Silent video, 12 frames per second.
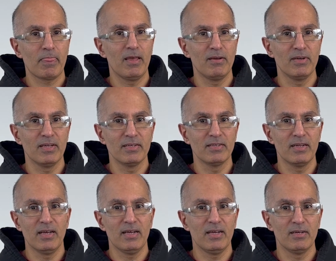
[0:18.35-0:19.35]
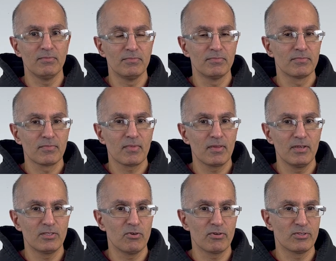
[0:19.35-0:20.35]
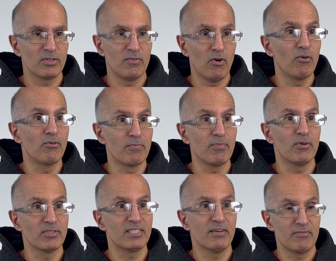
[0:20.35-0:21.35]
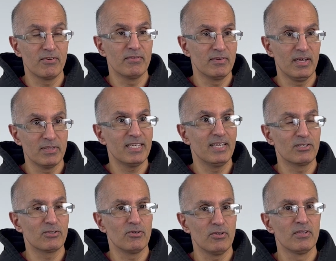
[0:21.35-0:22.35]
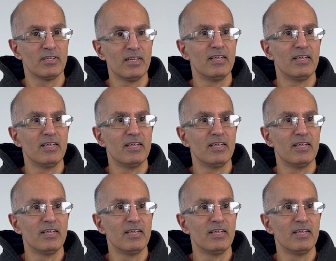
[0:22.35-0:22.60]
I mean, you're talking sort of 100 plus different potential